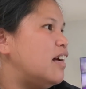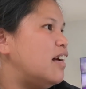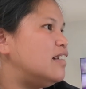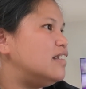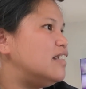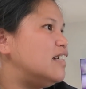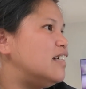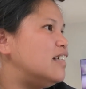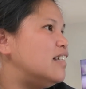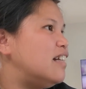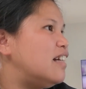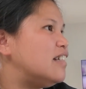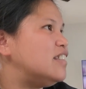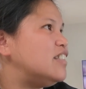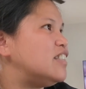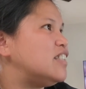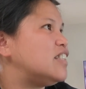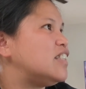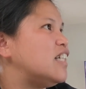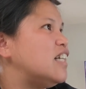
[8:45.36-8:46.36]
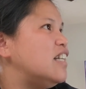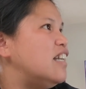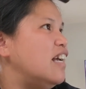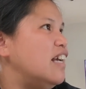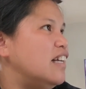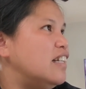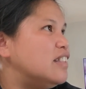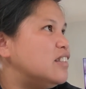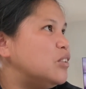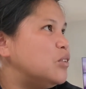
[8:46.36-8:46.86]
And then I'm just gonna
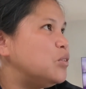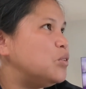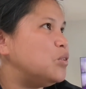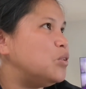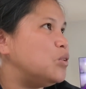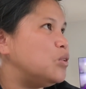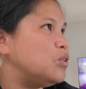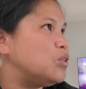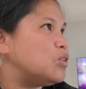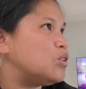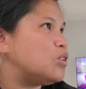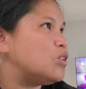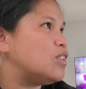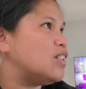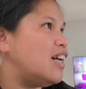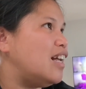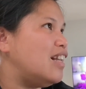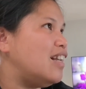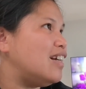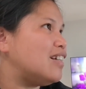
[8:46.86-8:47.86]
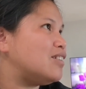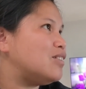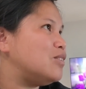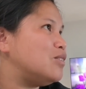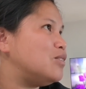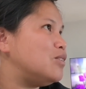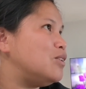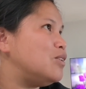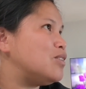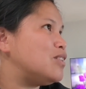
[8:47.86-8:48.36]
eat noodles. I like
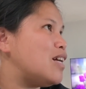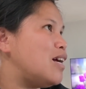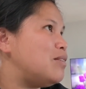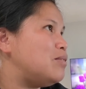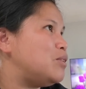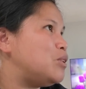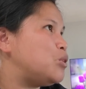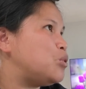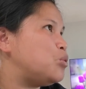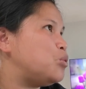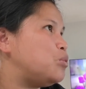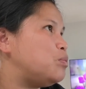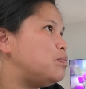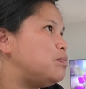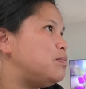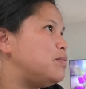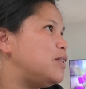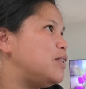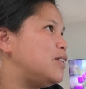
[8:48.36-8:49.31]
noodles, have soup.